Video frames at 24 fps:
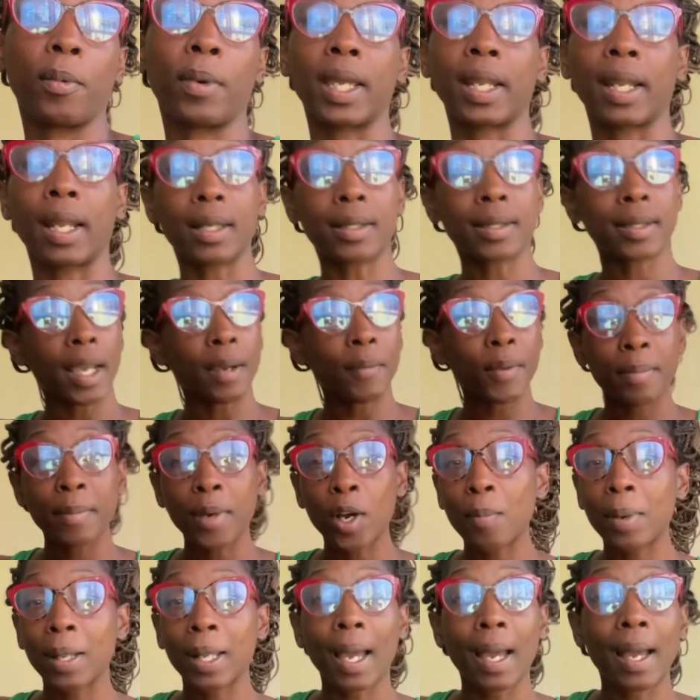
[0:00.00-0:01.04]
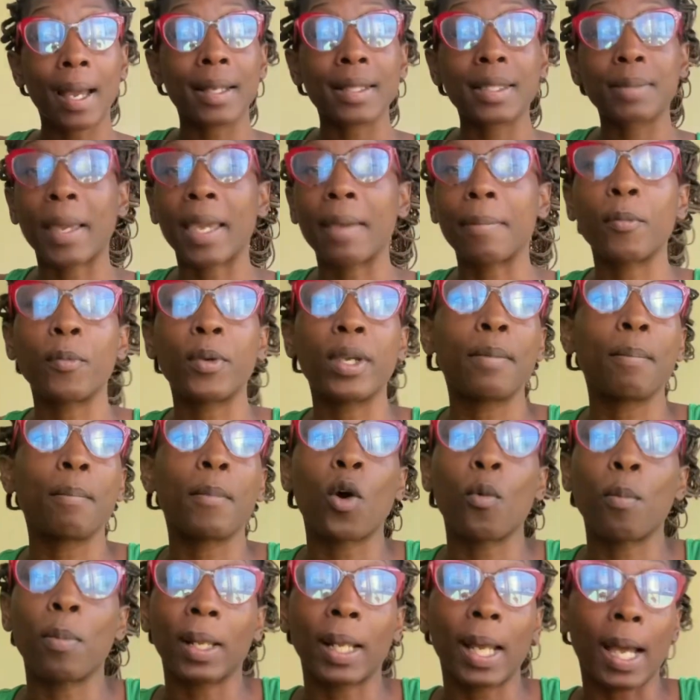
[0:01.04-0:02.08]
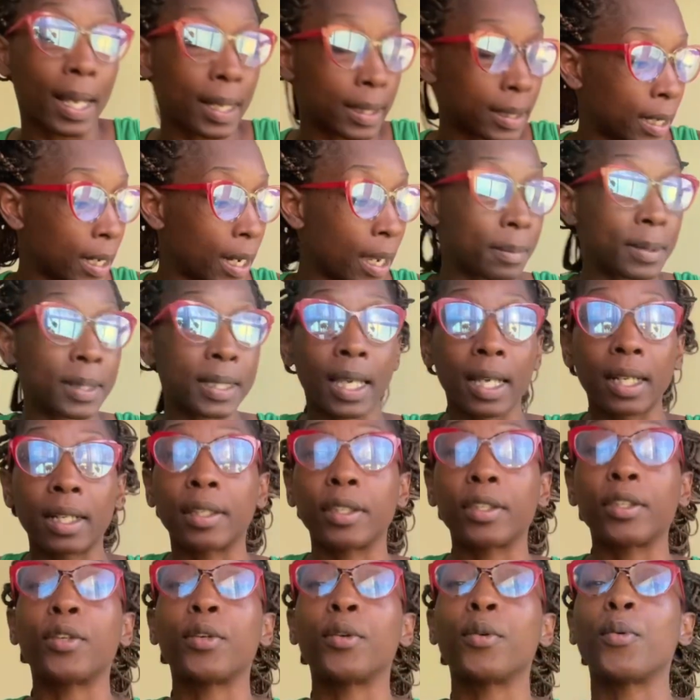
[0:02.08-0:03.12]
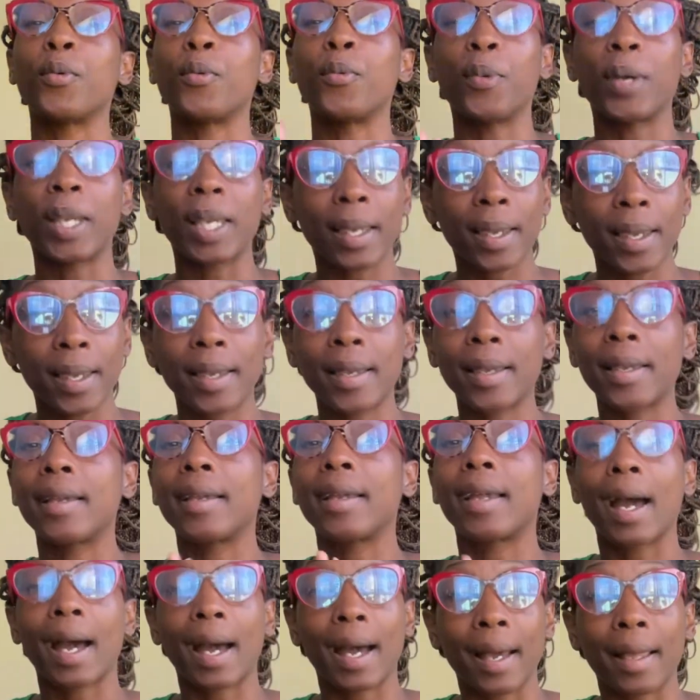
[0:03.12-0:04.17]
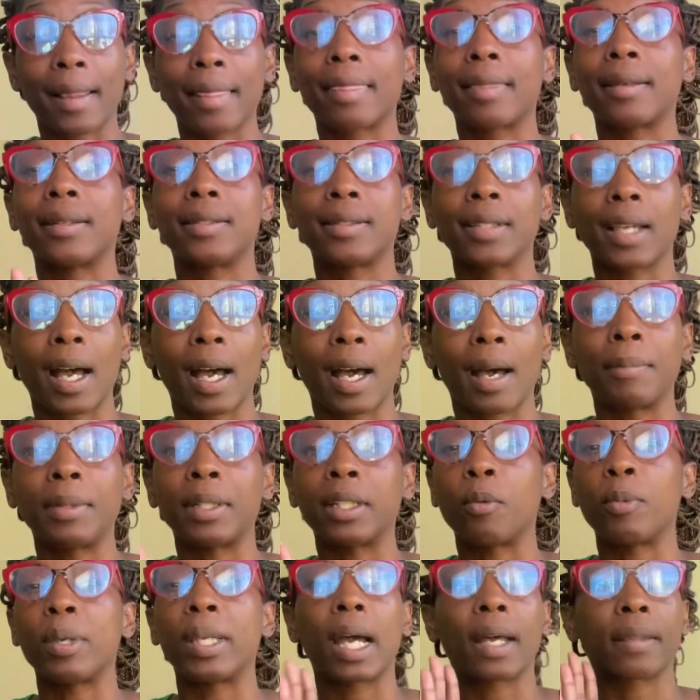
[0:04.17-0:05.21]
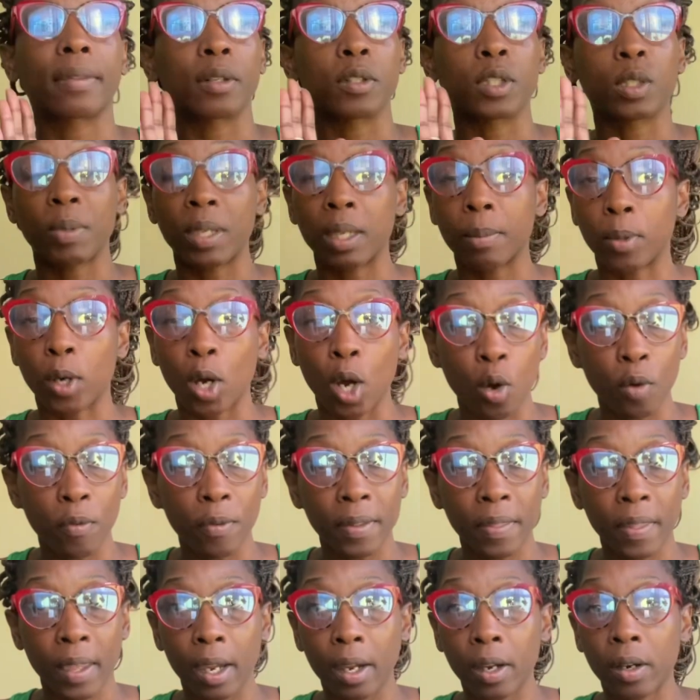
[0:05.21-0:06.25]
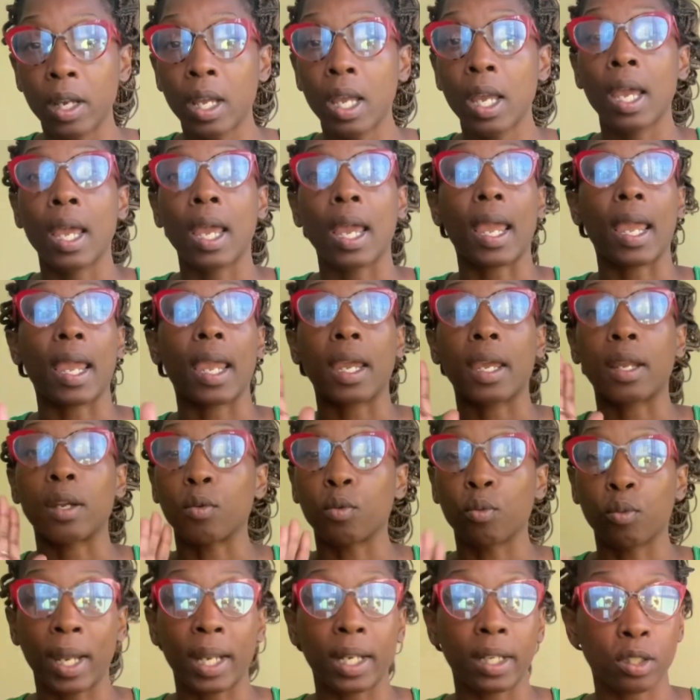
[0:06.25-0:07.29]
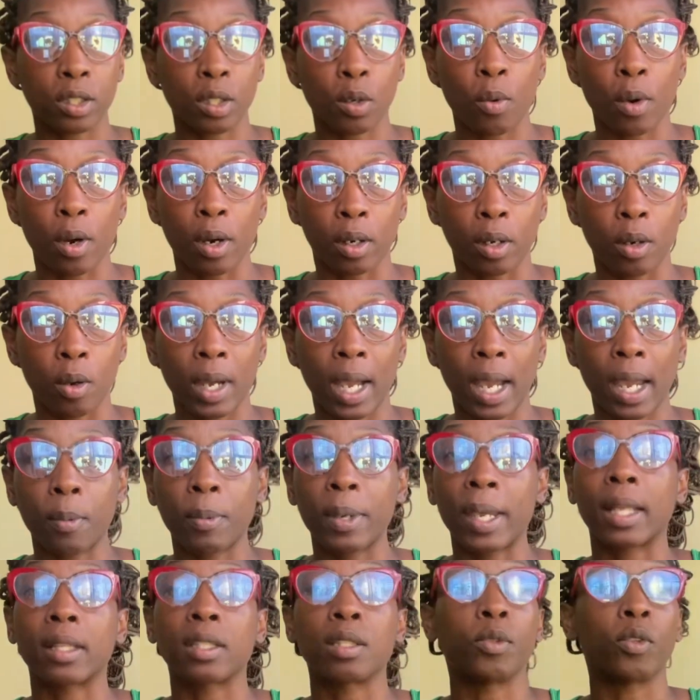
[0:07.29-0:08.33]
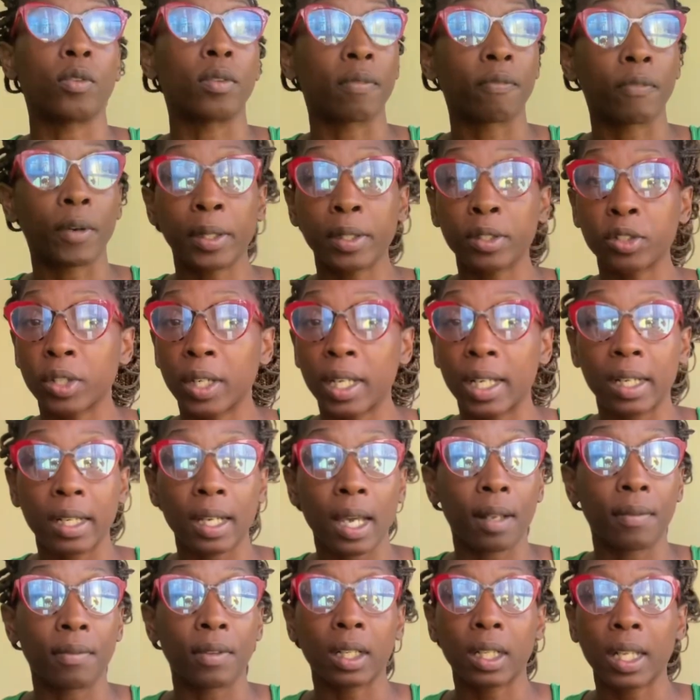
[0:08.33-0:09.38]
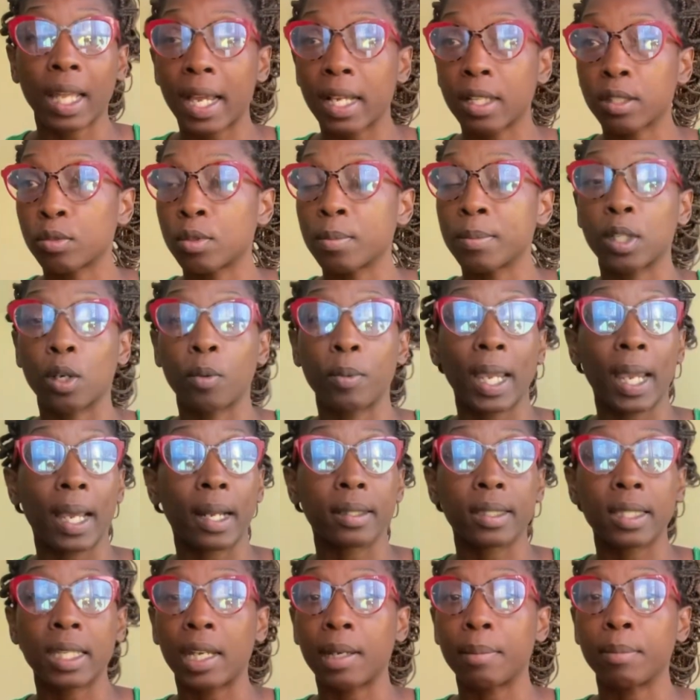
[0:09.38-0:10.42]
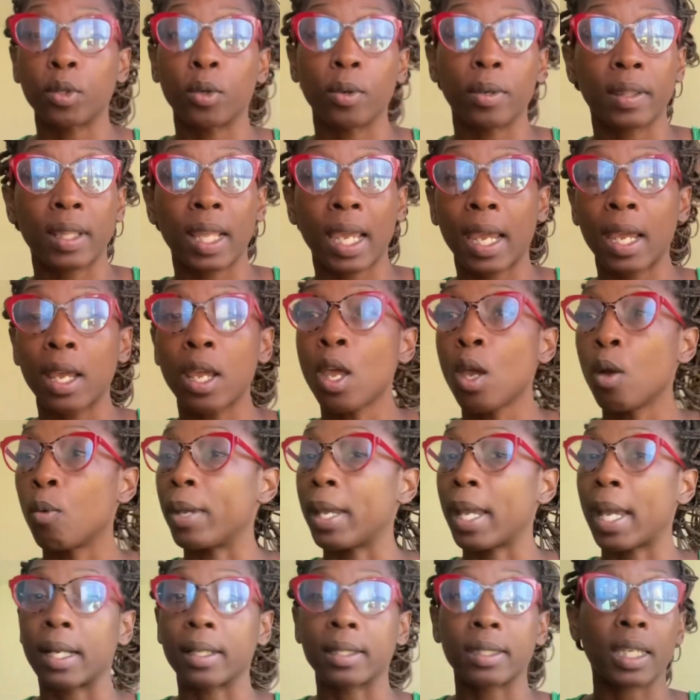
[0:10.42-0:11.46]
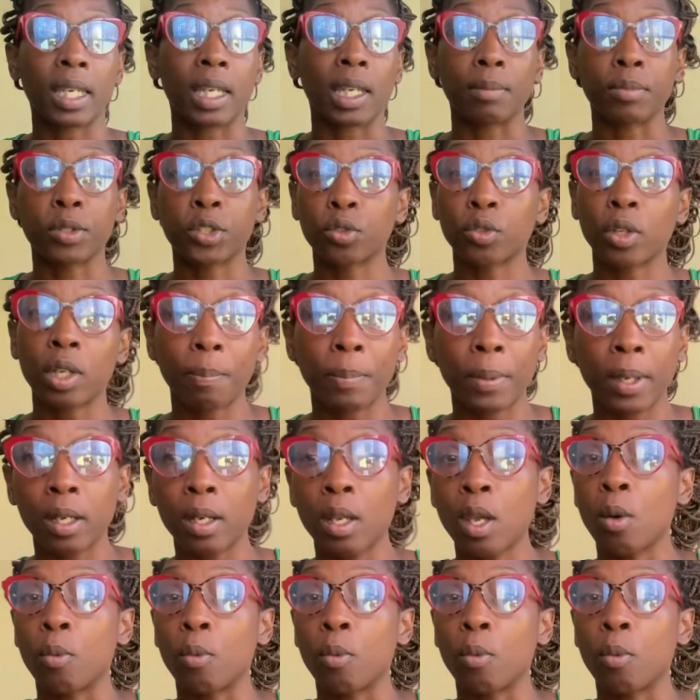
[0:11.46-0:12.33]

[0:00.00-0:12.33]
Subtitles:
When I say we mobilized, baby, we mobilized. And I'm telling you, we got the job done. We got those people over there and ready to work, okay? We had to move the furniture in and out of the classroom, so we had a team doing that. We had a team stripping.